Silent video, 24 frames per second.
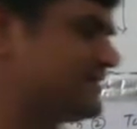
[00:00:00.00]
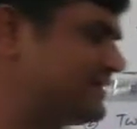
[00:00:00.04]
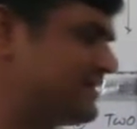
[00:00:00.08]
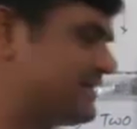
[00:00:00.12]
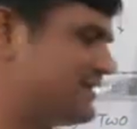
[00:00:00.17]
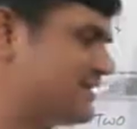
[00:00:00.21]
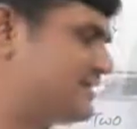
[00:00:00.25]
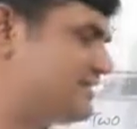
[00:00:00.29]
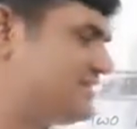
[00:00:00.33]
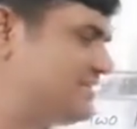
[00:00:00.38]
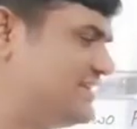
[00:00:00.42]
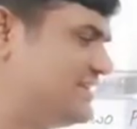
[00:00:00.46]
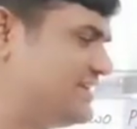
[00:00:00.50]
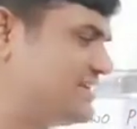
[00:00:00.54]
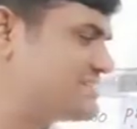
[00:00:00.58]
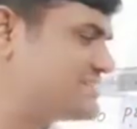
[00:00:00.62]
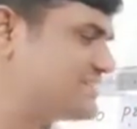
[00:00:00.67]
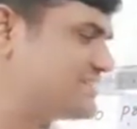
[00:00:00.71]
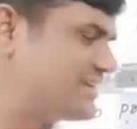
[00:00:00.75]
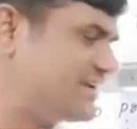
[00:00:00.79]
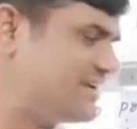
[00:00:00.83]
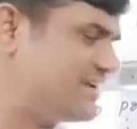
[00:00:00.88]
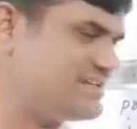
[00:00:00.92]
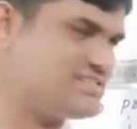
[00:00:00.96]
these
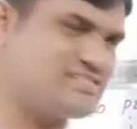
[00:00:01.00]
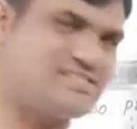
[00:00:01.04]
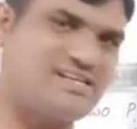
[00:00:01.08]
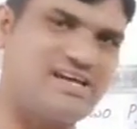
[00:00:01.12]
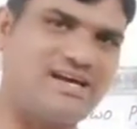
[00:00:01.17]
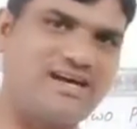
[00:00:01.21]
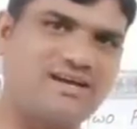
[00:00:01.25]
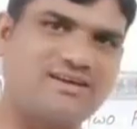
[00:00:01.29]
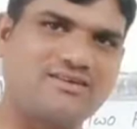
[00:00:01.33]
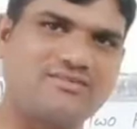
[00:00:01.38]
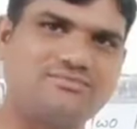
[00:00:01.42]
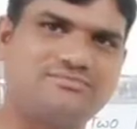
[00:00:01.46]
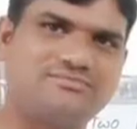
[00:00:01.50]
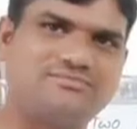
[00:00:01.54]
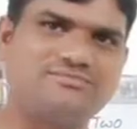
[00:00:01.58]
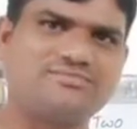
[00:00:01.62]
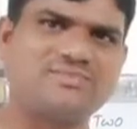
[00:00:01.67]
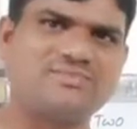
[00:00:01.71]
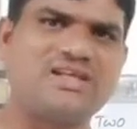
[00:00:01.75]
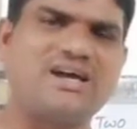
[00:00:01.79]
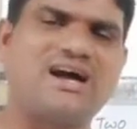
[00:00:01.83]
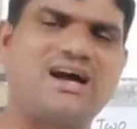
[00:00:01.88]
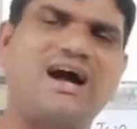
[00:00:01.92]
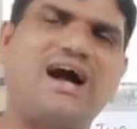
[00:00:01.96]
rays are
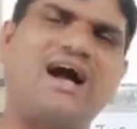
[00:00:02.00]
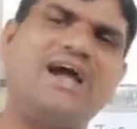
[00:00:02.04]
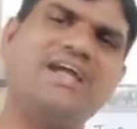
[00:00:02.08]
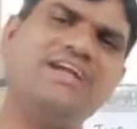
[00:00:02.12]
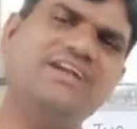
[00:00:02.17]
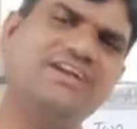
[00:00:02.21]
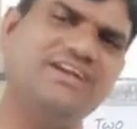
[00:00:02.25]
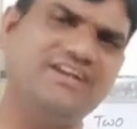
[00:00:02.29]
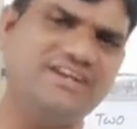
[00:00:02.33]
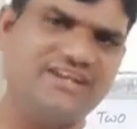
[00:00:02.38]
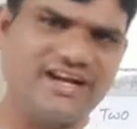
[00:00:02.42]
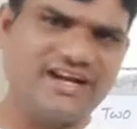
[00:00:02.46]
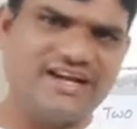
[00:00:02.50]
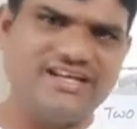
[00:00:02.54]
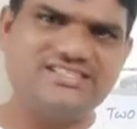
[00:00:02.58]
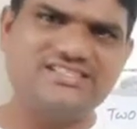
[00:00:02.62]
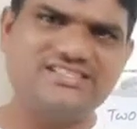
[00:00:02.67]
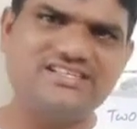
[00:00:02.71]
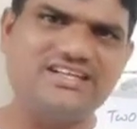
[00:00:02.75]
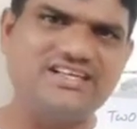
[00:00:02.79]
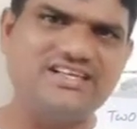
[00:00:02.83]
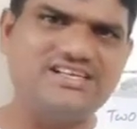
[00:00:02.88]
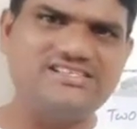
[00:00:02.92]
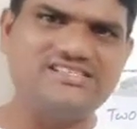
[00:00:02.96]
high
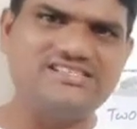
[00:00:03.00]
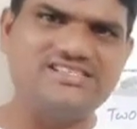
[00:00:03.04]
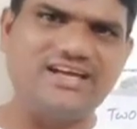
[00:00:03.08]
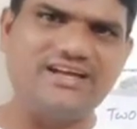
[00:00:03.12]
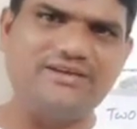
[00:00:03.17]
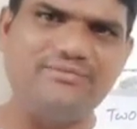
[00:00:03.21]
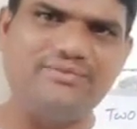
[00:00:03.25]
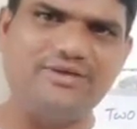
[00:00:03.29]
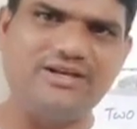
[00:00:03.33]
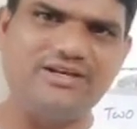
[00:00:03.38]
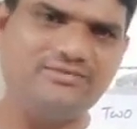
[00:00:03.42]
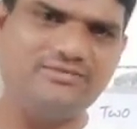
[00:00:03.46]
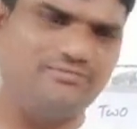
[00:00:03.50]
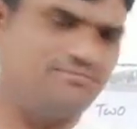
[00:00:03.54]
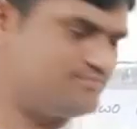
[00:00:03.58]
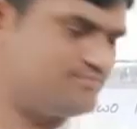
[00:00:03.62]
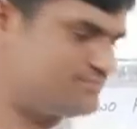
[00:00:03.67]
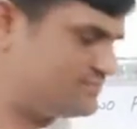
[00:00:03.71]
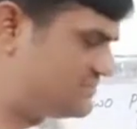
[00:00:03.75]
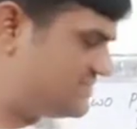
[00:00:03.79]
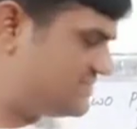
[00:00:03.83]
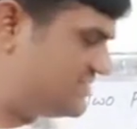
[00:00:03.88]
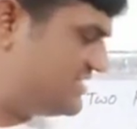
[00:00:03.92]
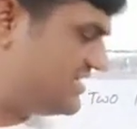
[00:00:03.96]
intensity is there, mean
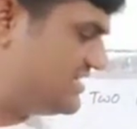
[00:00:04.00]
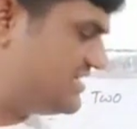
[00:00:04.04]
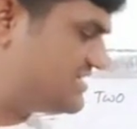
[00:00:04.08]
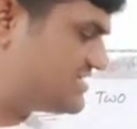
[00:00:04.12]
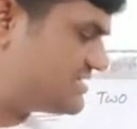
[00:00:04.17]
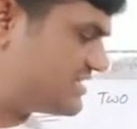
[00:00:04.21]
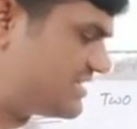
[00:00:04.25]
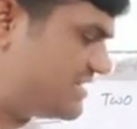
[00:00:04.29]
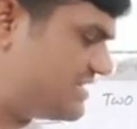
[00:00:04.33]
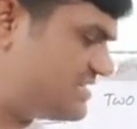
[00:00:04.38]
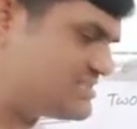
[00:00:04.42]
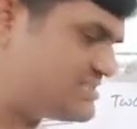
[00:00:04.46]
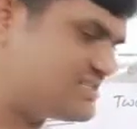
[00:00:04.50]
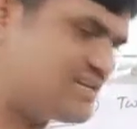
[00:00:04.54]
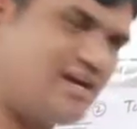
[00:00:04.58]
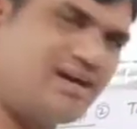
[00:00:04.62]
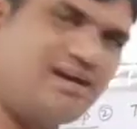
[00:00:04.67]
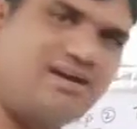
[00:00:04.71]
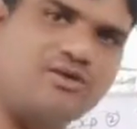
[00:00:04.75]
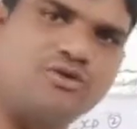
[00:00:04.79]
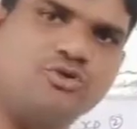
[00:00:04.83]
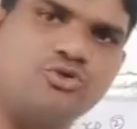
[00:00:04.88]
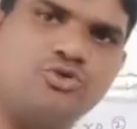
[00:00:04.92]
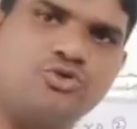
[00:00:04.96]
these rays
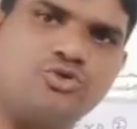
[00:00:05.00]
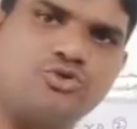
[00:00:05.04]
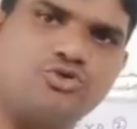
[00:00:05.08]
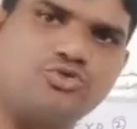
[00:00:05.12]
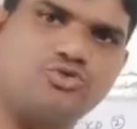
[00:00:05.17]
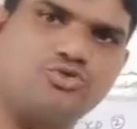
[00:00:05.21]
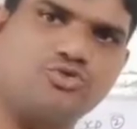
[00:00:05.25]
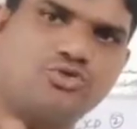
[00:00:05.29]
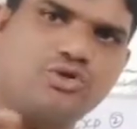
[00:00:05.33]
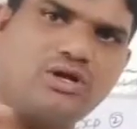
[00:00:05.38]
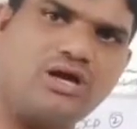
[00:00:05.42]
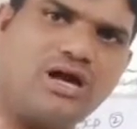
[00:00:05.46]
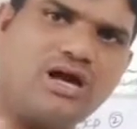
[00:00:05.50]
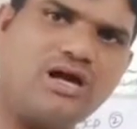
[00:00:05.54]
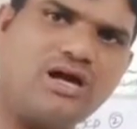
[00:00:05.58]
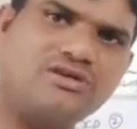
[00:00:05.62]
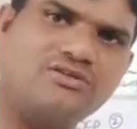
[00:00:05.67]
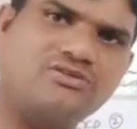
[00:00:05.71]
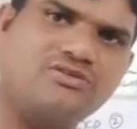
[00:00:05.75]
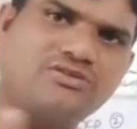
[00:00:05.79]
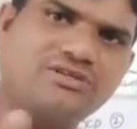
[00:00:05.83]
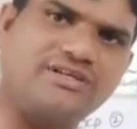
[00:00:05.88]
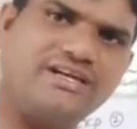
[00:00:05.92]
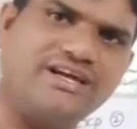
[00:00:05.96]
are do
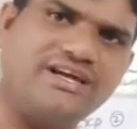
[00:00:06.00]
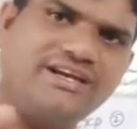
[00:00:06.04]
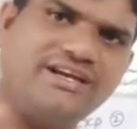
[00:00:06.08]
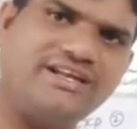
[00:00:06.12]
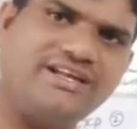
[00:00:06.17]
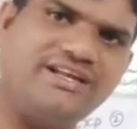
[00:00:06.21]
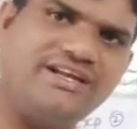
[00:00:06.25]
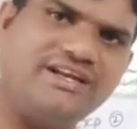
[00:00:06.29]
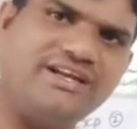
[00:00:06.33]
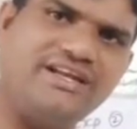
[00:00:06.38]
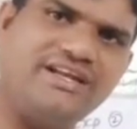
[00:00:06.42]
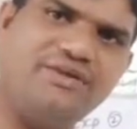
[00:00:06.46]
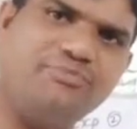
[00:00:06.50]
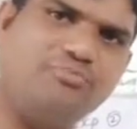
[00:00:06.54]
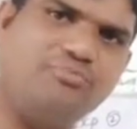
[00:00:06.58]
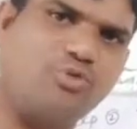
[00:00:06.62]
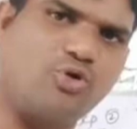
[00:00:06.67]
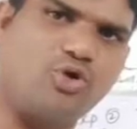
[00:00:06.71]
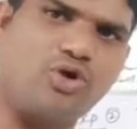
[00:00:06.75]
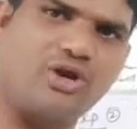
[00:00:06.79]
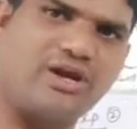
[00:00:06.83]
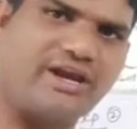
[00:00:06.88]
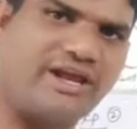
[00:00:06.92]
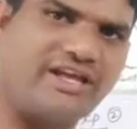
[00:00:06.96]
not get any
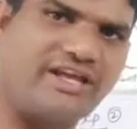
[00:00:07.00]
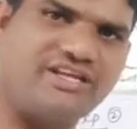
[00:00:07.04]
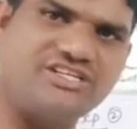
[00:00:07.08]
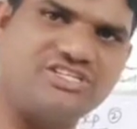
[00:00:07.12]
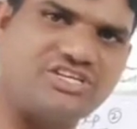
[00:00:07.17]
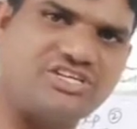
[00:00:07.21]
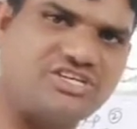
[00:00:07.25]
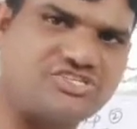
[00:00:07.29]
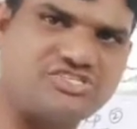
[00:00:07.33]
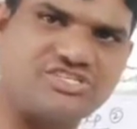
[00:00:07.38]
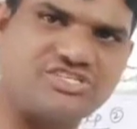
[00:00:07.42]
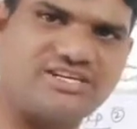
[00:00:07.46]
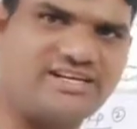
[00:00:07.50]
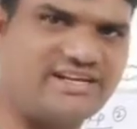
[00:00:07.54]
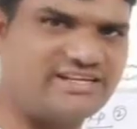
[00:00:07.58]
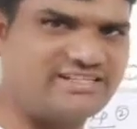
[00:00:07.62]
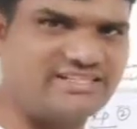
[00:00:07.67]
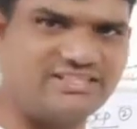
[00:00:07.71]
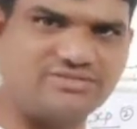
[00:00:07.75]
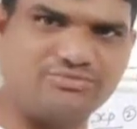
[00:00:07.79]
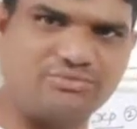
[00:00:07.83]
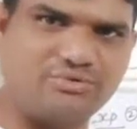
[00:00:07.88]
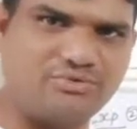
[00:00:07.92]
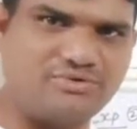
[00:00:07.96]
polarization, like
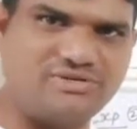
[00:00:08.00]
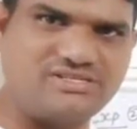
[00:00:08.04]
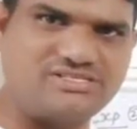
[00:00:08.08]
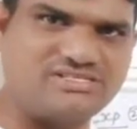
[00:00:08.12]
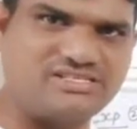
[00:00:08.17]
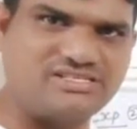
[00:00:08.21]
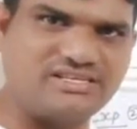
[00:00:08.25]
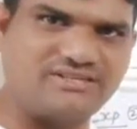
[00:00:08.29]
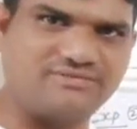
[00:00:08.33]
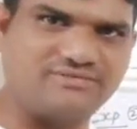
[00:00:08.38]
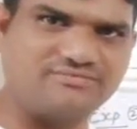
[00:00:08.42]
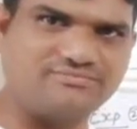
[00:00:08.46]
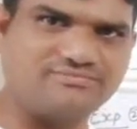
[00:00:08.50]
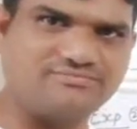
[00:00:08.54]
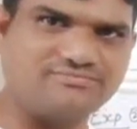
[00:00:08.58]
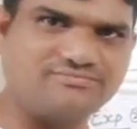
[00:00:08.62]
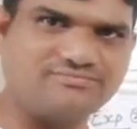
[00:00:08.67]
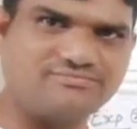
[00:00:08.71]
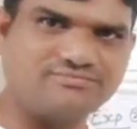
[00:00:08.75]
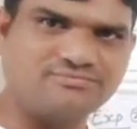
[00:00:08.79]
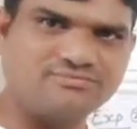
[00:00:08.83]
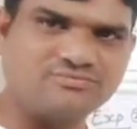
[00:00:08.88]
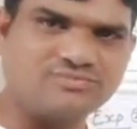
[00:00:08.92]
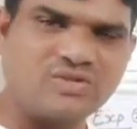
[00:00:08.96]
that we will say.
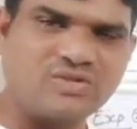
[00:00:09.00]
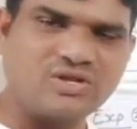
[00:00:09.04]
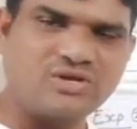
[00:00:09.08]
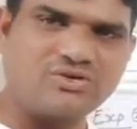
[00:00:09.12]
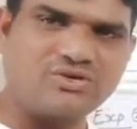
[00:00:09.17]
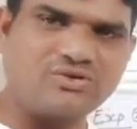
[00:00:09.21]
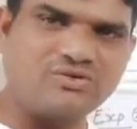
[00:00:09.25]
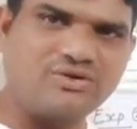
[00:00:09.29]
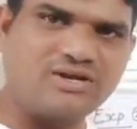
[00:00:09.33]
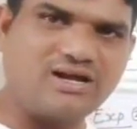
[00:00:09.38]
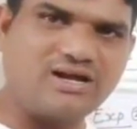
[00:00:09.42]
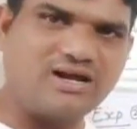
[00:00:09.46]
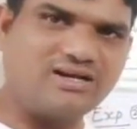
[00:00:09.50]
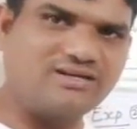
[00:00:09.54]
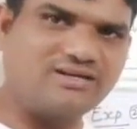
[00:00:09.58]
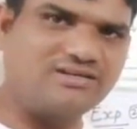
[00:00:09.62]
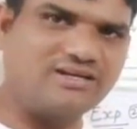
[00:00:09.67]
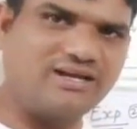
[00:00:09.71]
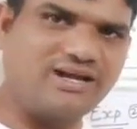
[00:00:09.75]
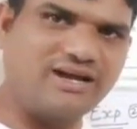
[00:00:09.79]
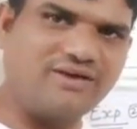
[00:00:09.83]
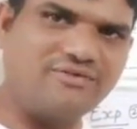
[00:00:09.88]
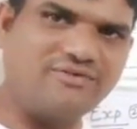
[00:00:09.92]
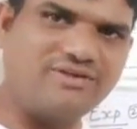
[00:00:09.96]
Do not
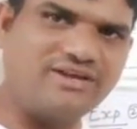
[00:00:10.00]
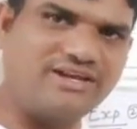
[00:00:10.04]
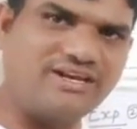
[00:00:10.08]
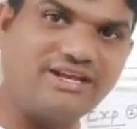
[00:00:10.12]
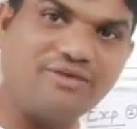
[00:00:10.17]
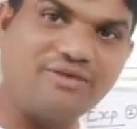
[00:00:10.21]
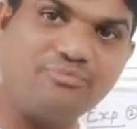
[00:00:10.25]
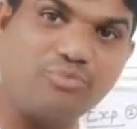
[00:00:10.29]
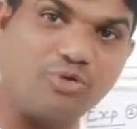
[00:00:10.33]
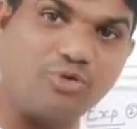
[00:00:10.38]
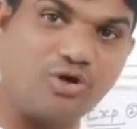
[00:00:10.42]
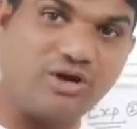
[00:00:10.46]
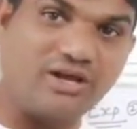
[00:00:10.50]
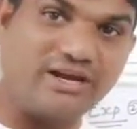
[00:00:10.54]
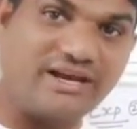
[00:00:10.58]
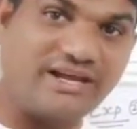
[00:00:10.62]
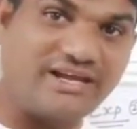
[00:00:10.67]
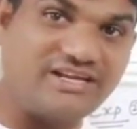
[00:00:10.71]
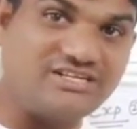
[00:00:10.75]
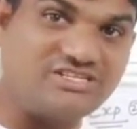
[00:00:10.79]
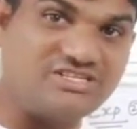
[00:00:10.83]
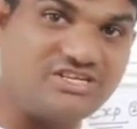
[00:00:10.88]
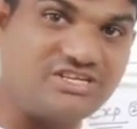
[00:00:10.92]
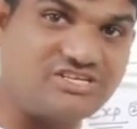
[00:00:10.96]
have any
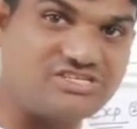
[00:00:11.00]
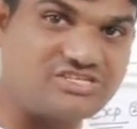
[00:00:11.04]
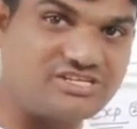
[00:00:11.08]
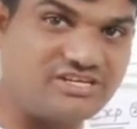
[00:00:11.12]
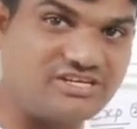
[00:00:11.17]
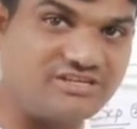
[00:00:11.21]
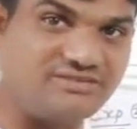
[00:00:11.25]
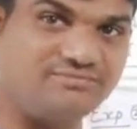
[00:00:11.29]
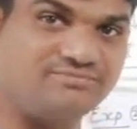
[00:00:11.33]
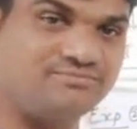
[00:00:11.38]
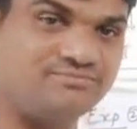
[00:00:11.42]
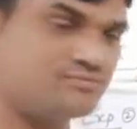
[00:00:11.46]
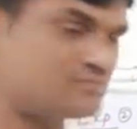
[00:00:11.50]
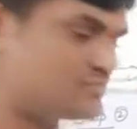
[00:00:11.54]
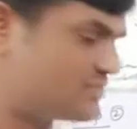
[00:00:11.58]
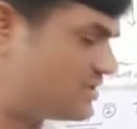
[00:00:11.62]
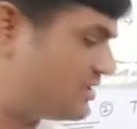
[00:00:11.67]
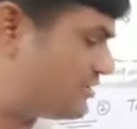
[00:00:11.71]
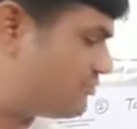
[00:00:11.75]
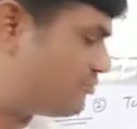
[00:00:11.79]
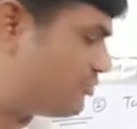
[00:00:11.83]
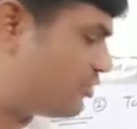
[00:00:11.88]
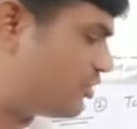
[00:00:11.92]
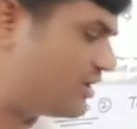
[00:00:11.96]
polarization,
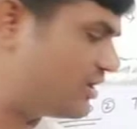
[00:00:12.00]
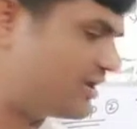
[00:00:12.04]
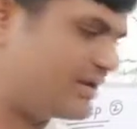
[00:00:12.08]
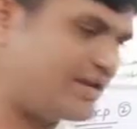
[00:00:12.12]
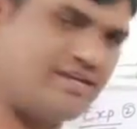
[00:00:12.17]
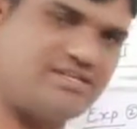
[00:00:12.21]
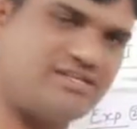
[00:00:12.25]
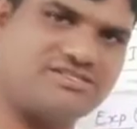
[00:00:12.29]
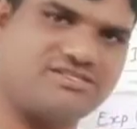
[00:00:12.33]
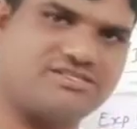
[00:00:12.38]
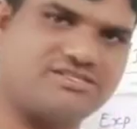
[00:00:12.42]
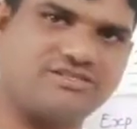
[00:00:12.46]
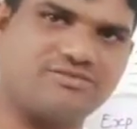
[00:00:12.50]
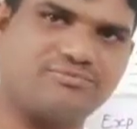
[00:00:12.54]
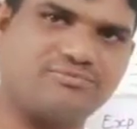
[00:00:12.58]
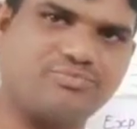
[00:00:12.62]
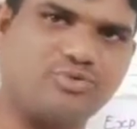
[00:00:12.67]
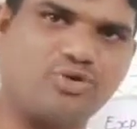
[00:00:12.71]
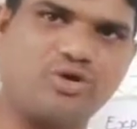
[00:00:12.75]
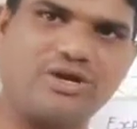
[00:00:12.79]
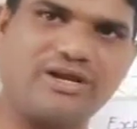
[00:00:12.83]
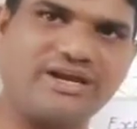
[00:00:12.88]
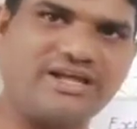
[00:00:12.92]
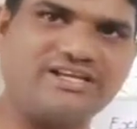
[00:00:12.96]

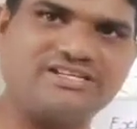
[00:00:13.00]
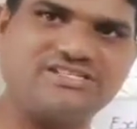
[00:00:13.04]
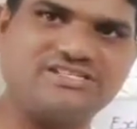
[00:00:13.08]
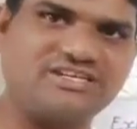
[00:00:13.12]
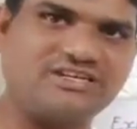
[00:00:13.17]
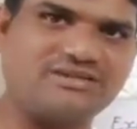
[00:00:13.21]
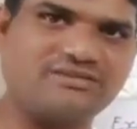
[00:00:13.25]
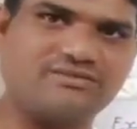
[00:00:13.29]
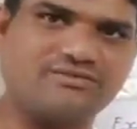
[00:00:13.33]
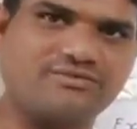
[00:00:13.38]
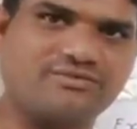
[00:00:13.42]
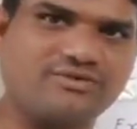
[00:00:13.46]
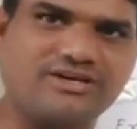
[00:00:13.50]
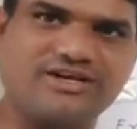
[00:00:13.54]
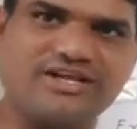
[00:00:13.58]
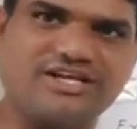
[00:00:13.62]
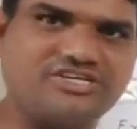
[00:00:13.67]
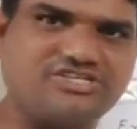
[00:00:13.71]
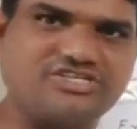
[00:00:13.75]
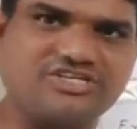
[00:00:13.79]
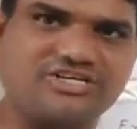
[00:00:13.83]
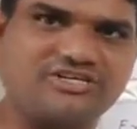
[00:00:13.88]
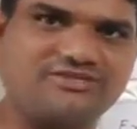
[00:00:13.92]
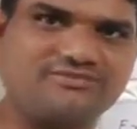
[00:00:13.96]
polarizing
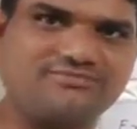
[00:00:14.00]
nature,